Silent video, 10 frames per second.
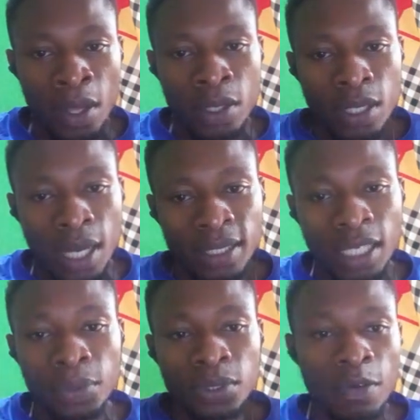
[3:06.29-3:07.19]
examples
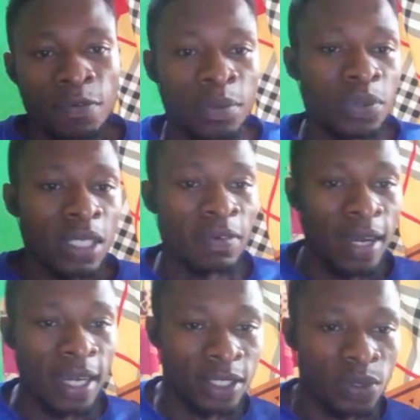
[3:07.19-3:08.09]
of input
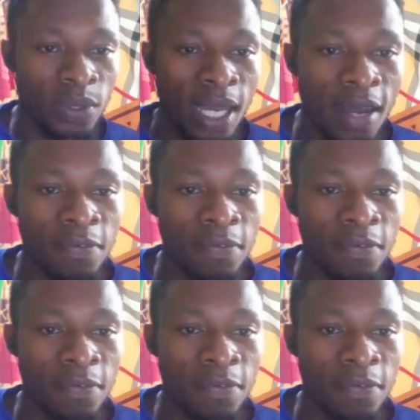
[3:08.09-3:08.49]
devices, we have